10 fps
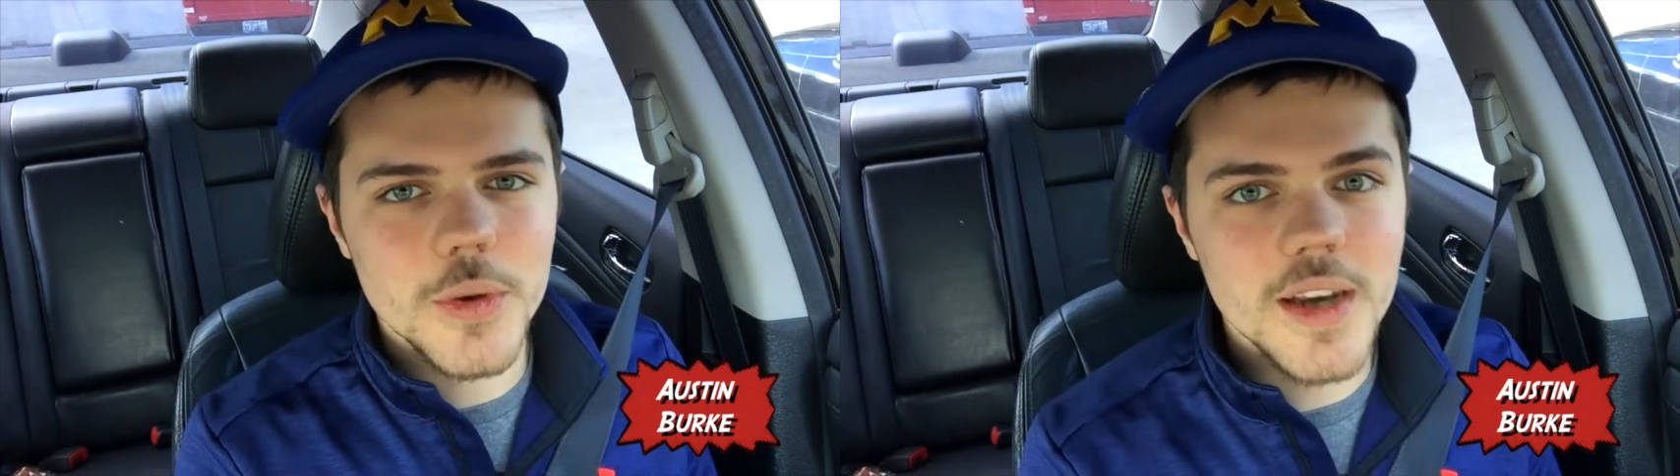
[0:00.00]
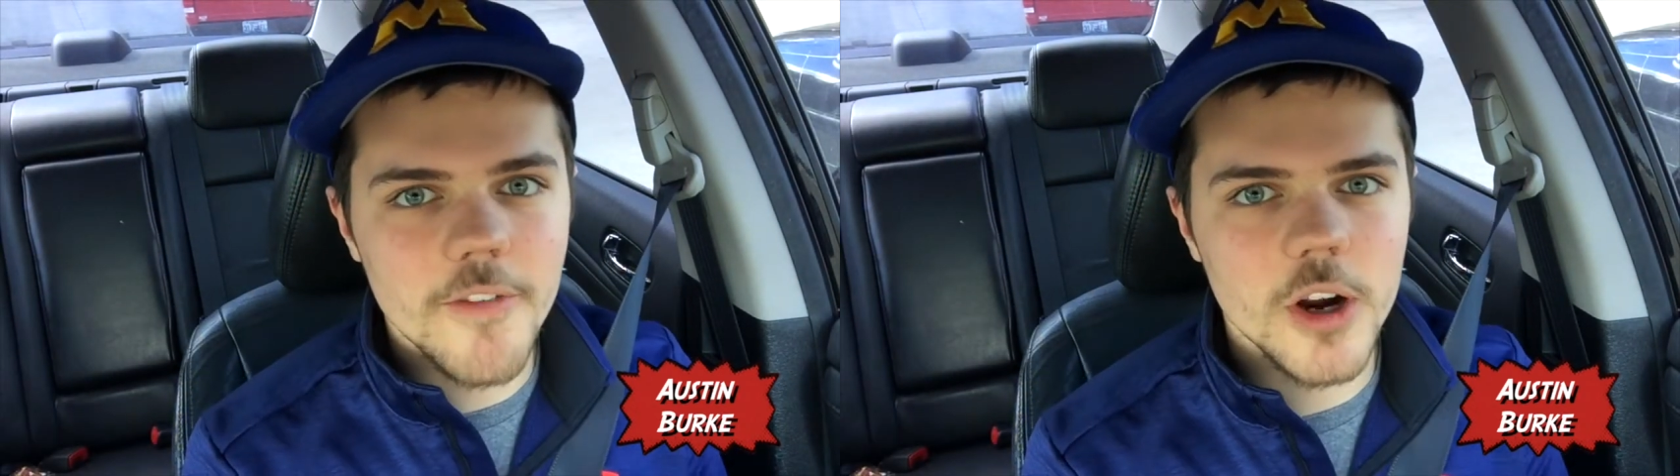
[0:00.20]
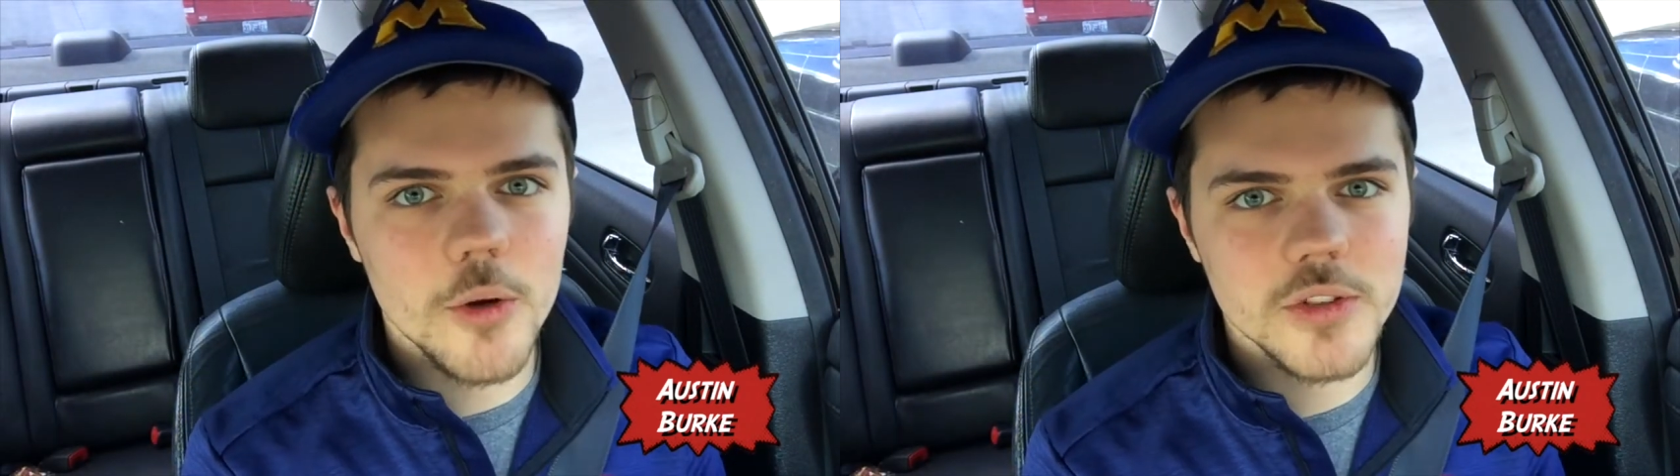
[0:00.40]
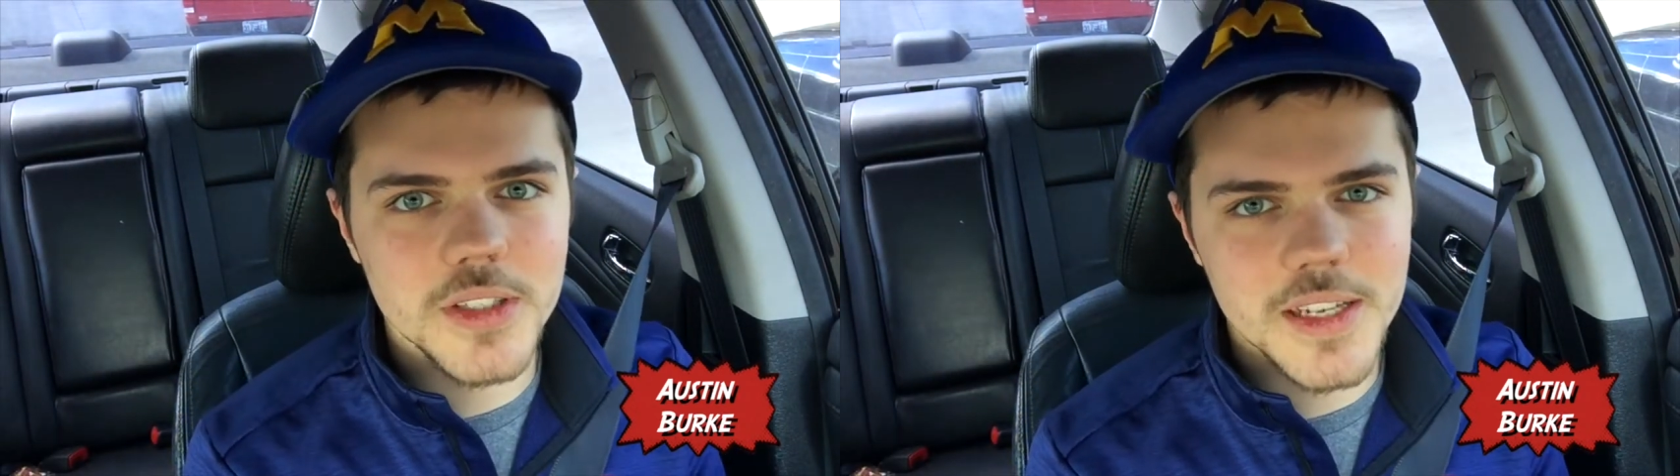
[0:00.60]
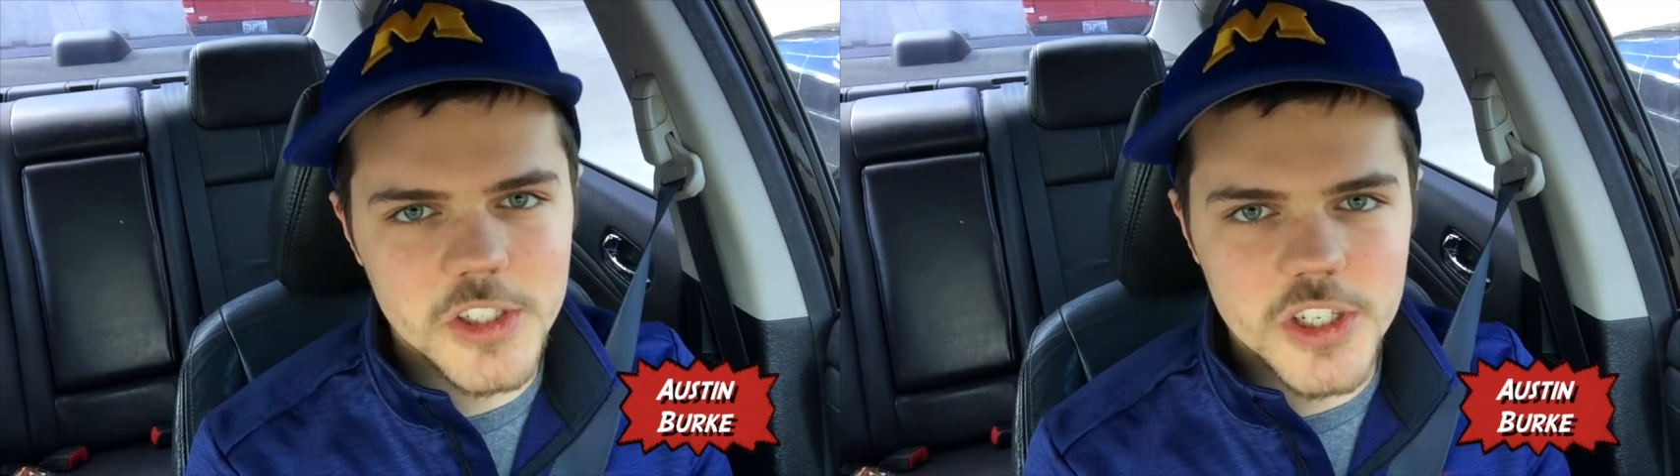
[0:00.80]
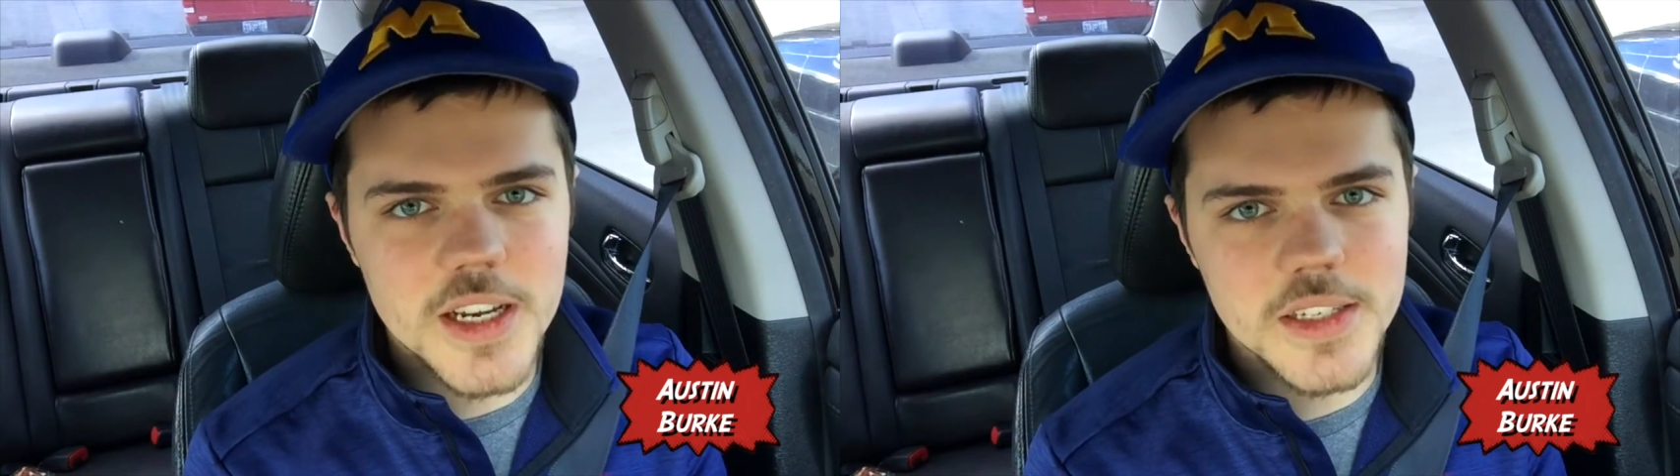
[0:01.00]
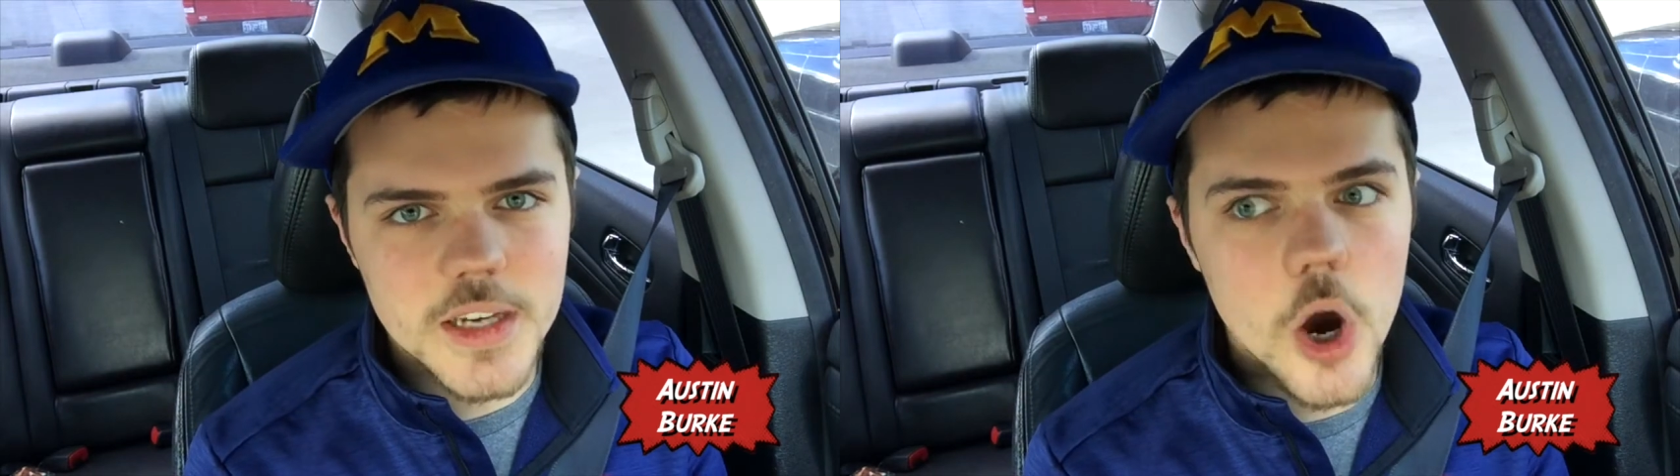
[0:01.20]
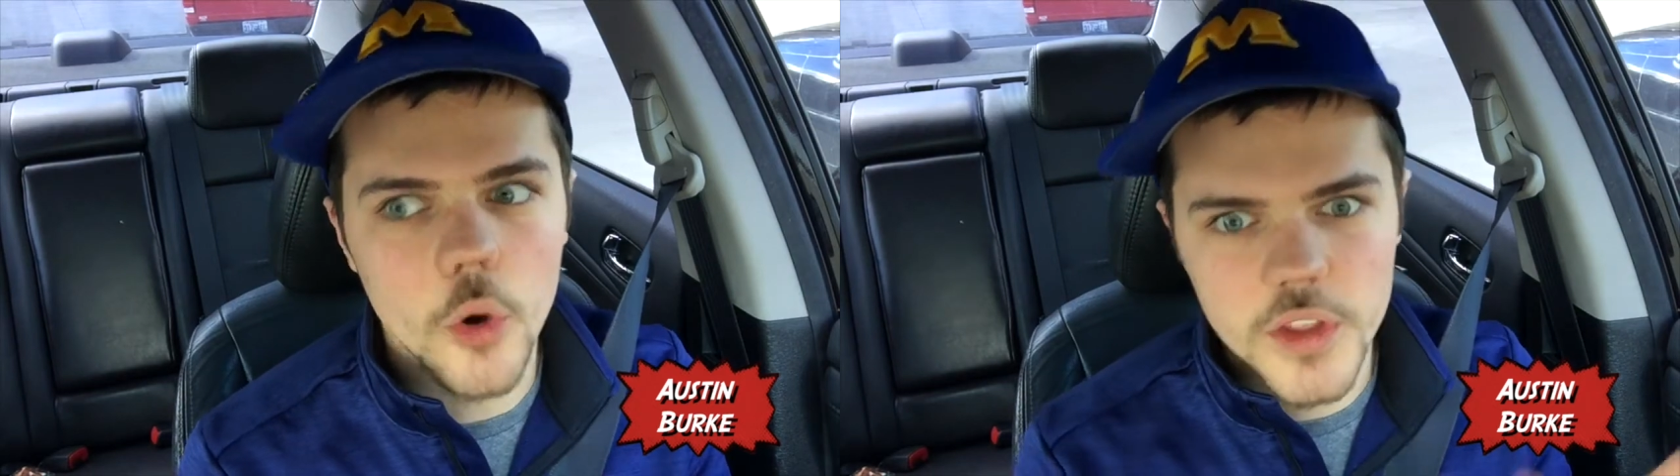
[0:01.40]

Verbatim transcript: It never goes to that cheesy, oh,